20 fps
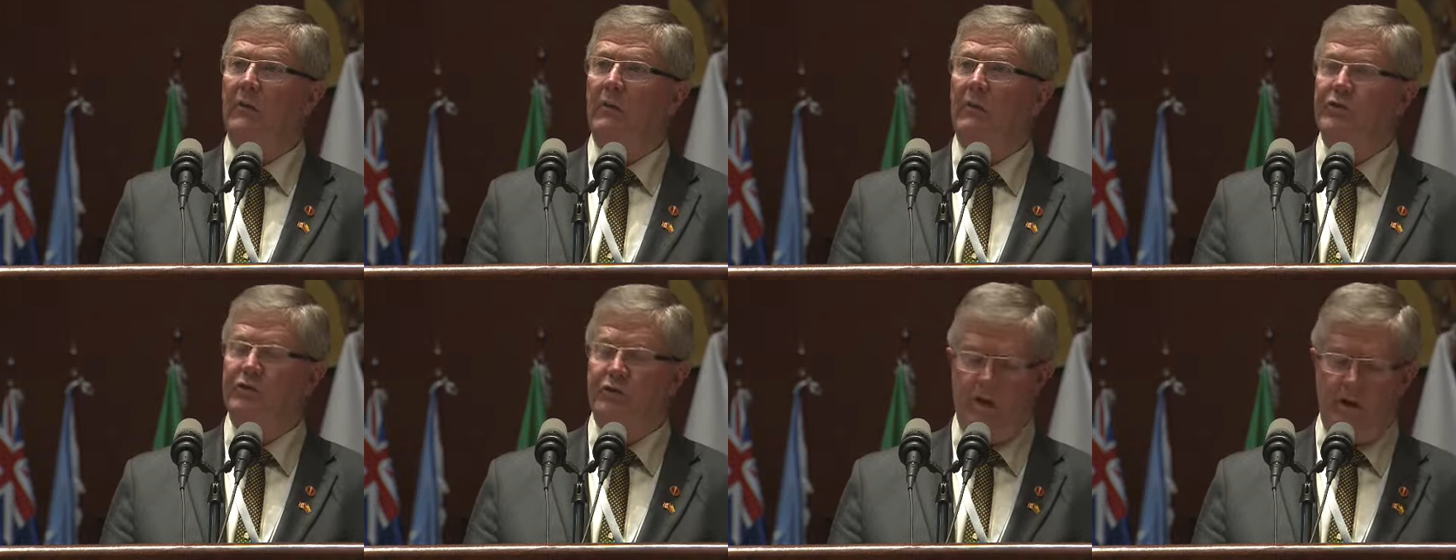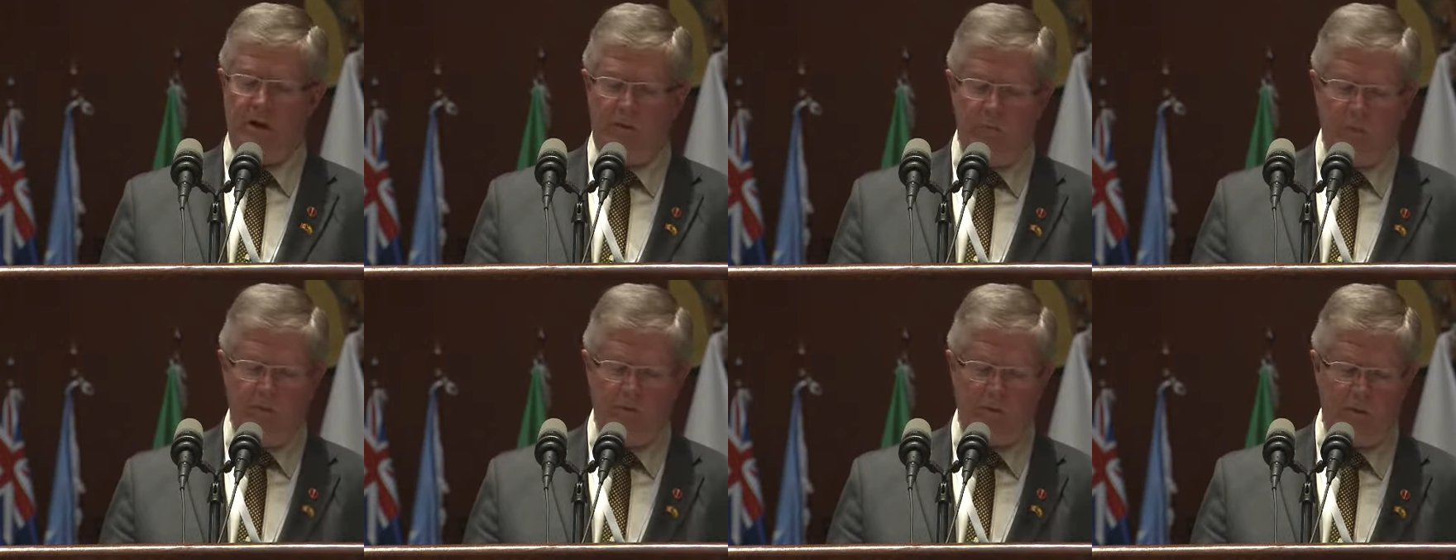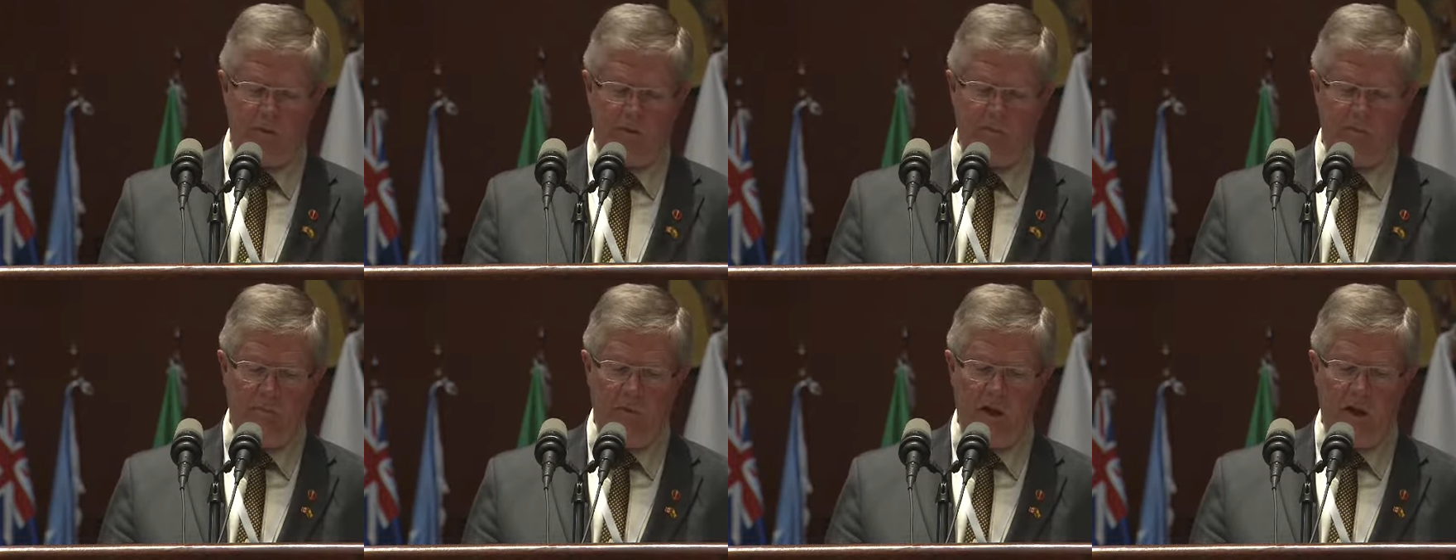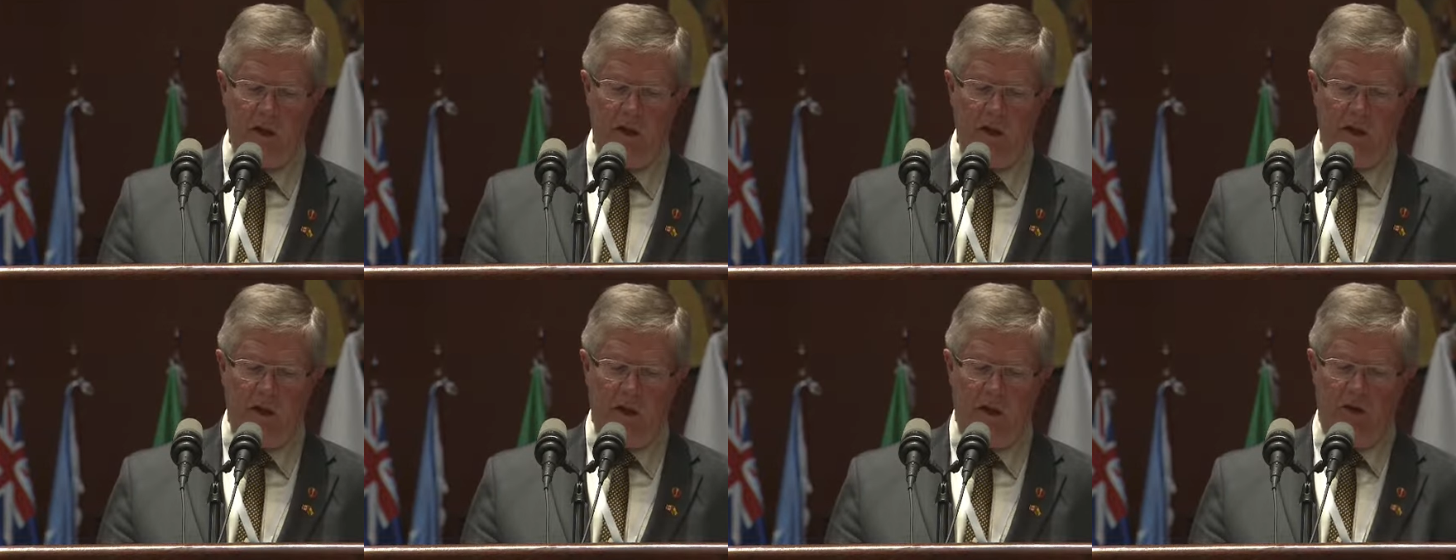regimes.
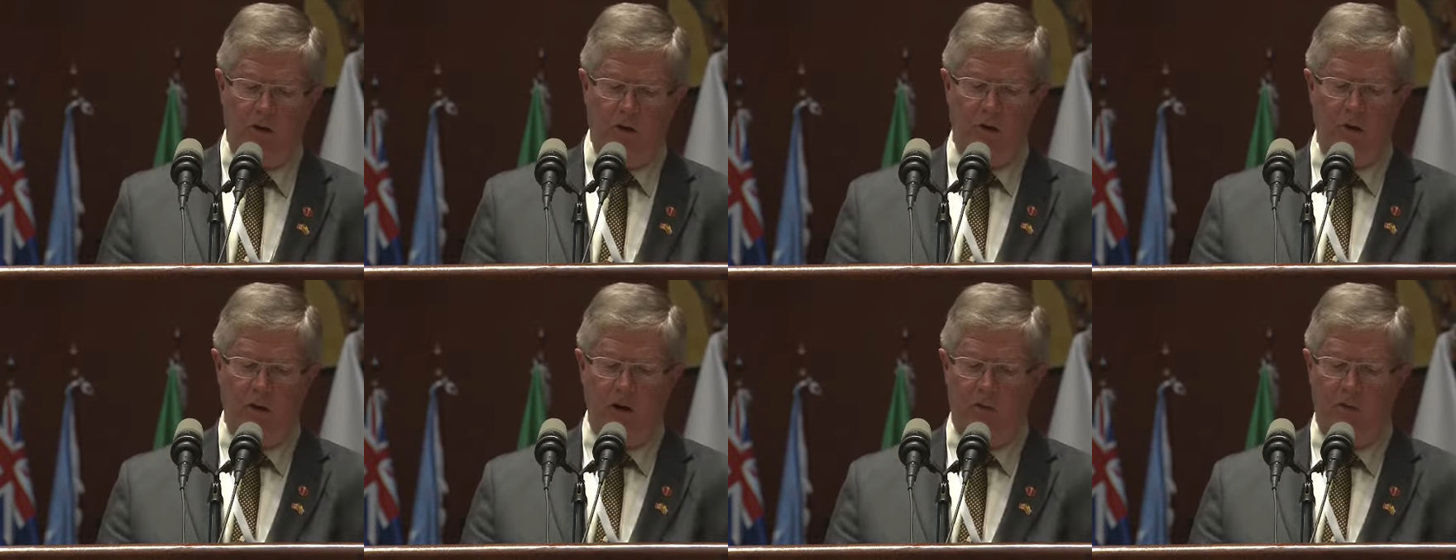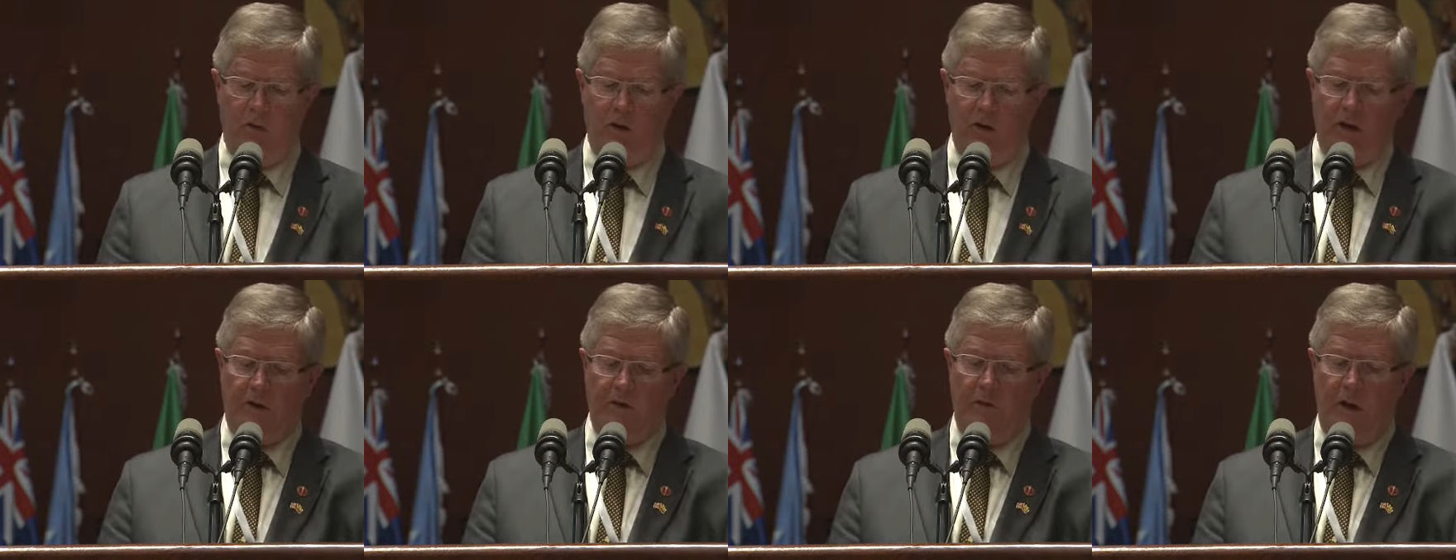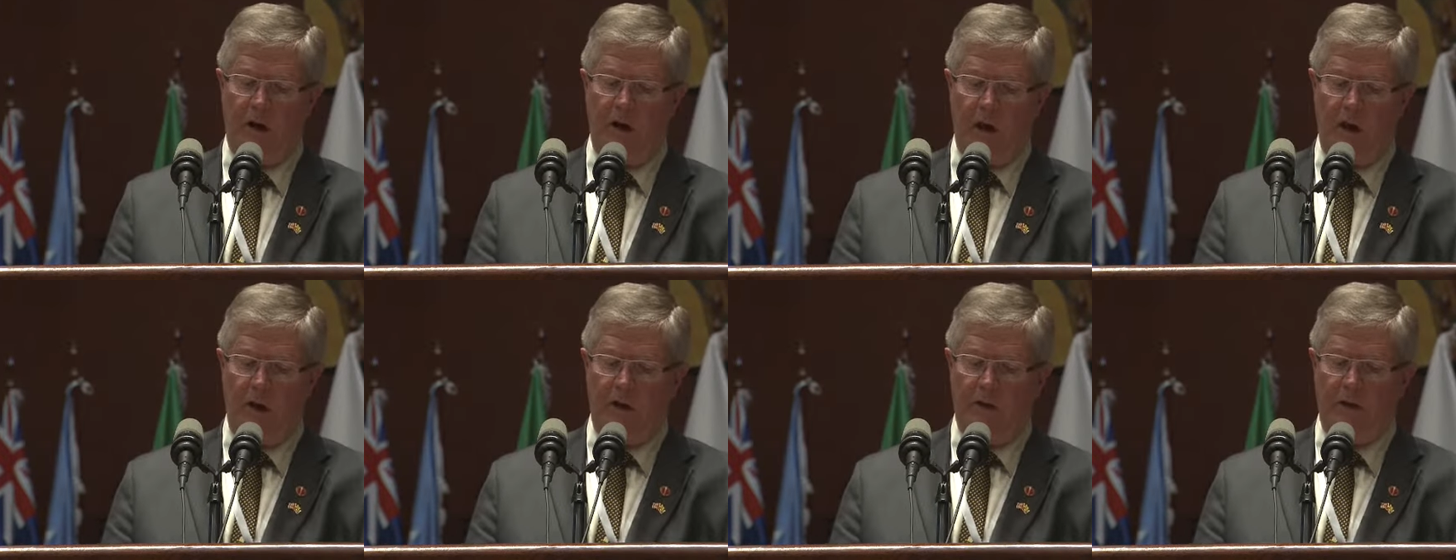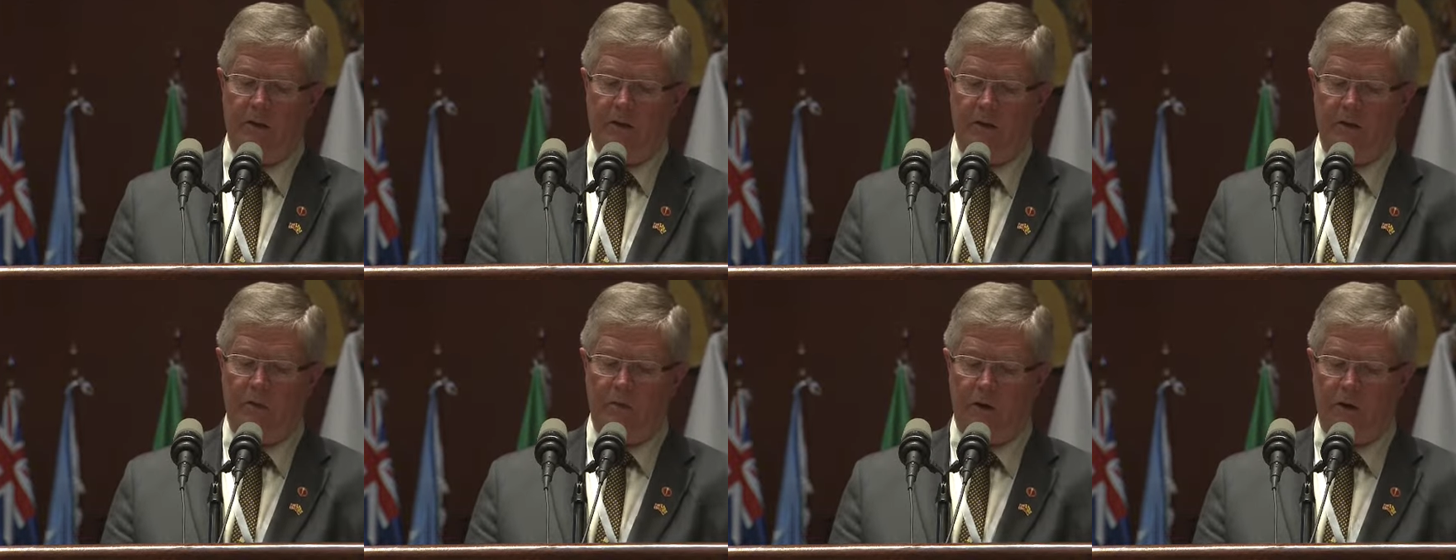Here, I would like to
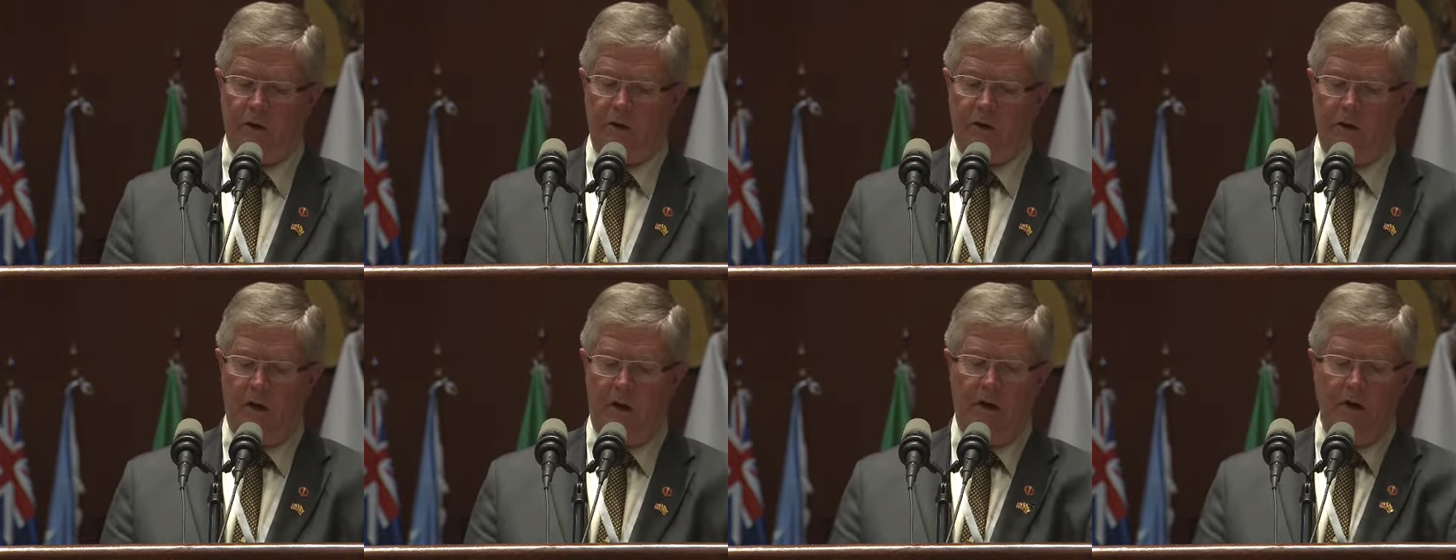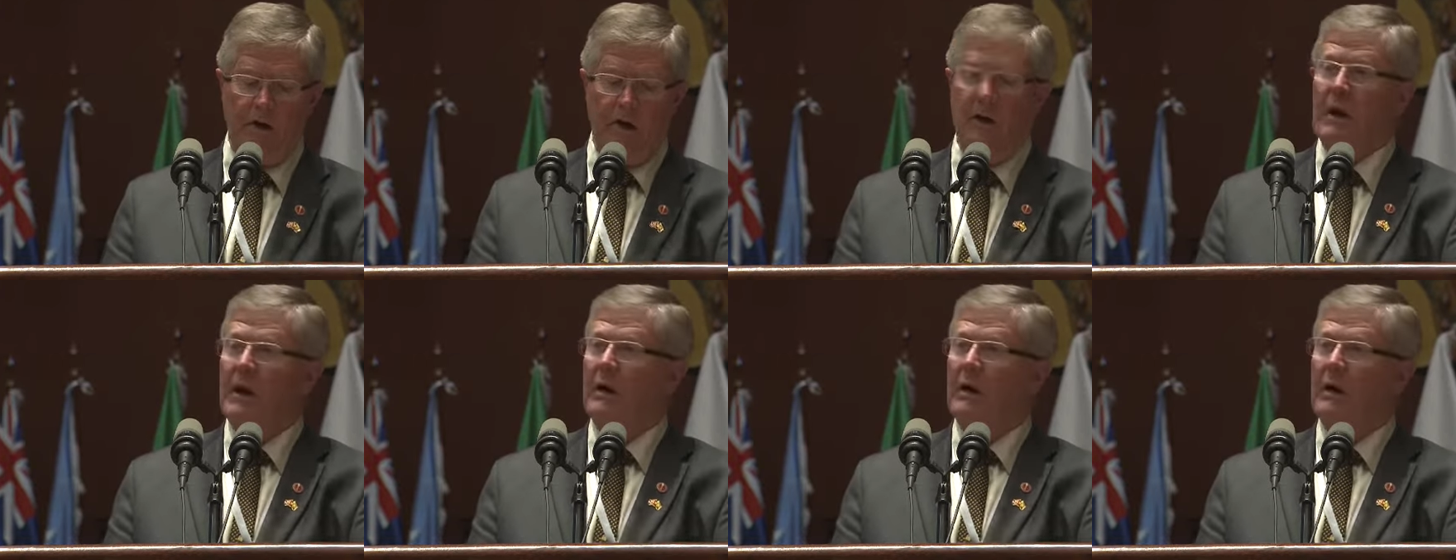highlight the work done